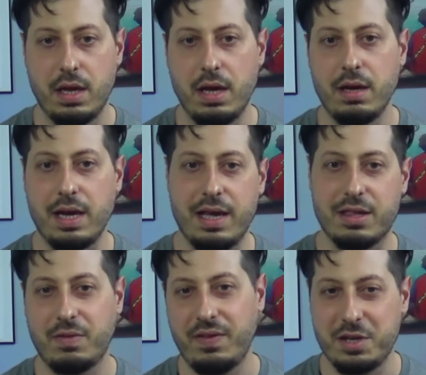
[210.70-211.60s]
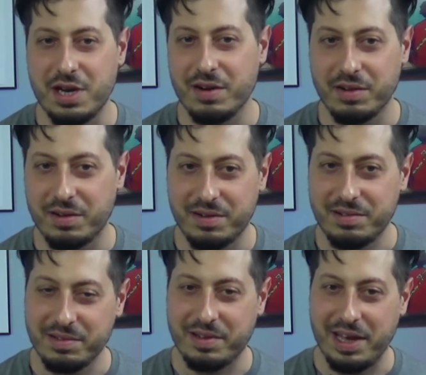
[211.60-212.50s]
Okay, so we've each got our
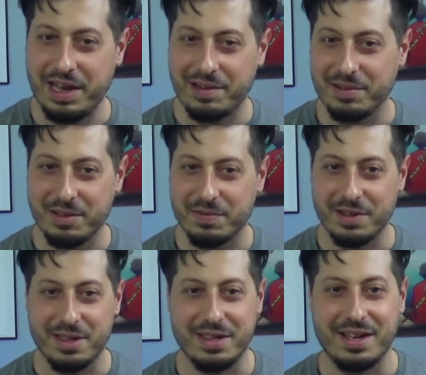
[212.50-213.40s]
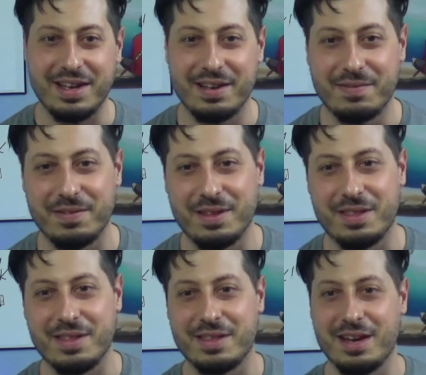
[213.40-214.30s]
little angles for this
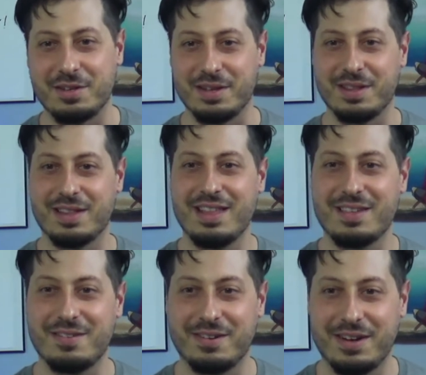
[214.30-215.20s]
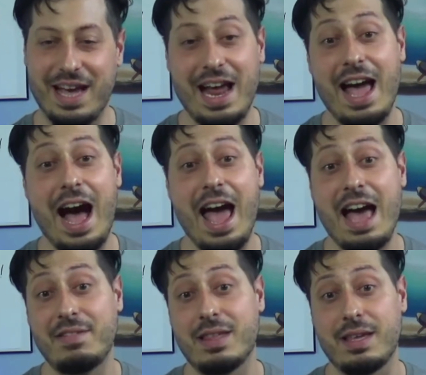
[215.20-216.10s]
discussion, so that's cool. And I
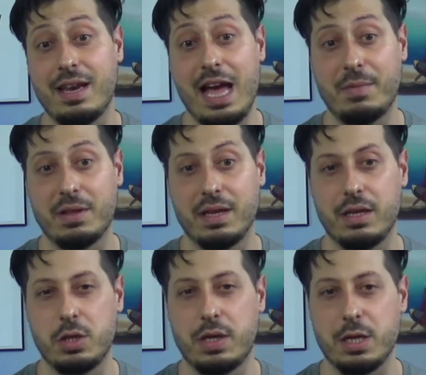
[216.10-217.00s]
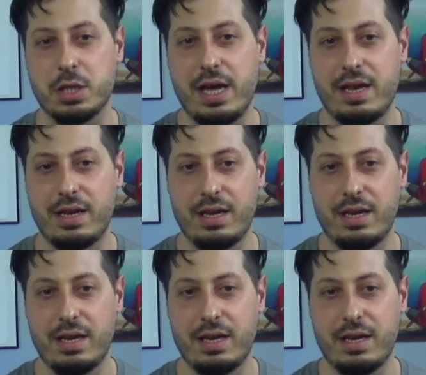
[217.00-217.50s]
haven't seen Hamilton. Did you catch that?